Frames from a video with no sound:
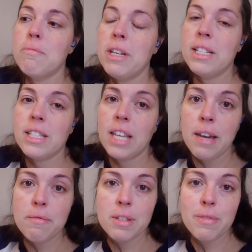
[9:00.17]
me
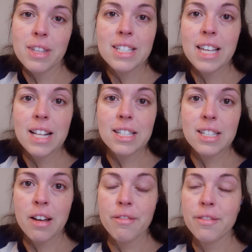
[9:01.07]
escape some of the sad
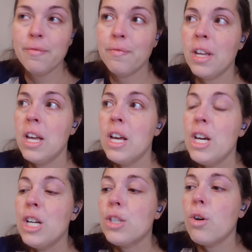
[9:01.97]
stuff.
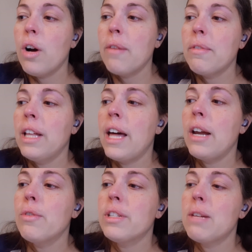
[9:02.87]
So I'm glad
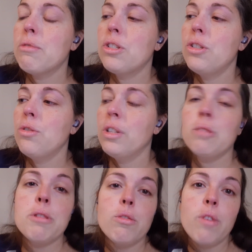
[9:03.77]
I was able to do a little
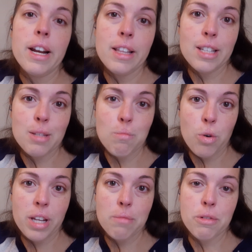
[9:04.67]
bit of writing this
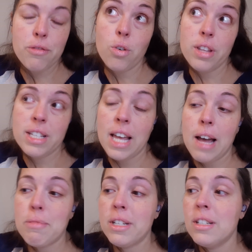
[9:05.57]
morning before this
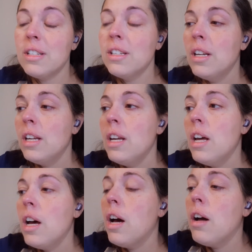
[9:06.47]
happened,
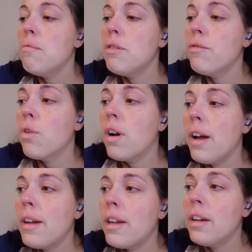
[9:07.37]
before
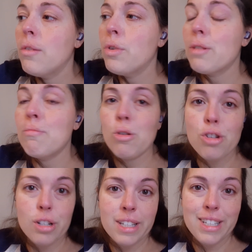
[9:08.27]
I was
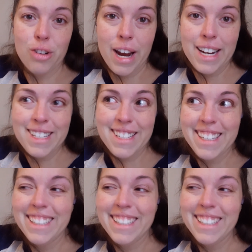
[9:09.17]
emotionally drained,